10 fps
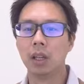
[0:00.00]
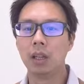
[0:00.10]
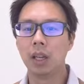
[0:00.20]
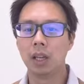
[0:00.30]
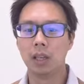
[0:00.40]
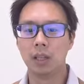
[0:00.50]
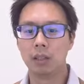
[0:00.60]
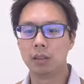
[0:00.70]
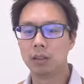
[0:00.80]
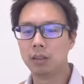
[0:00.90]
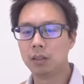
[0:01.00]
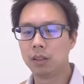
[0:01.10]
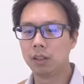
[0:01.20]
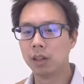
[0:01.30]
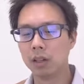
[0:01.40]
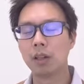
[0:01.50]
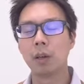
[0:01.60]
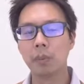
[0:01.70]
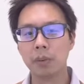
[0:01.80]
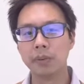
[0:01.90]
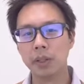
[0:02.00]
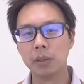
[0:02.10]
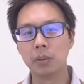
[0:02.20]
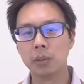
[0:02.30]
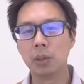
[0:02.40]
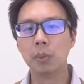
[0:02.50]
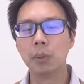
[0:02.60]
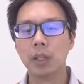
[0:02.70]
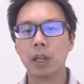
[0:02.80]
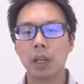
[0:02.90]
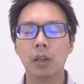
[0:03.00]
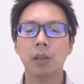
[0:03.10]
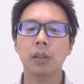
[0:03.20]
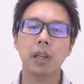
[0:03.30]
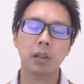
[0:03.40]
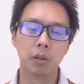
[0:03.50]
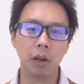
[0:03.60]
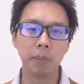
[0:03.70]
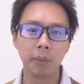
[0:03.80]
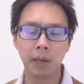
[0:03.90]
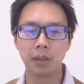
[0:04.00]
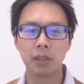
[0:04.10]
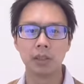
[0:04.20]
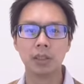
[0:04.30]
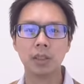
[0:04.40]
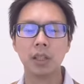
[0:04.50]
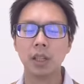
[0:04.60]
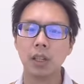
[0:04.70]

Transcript: there are a couple of them who told me that their grandparents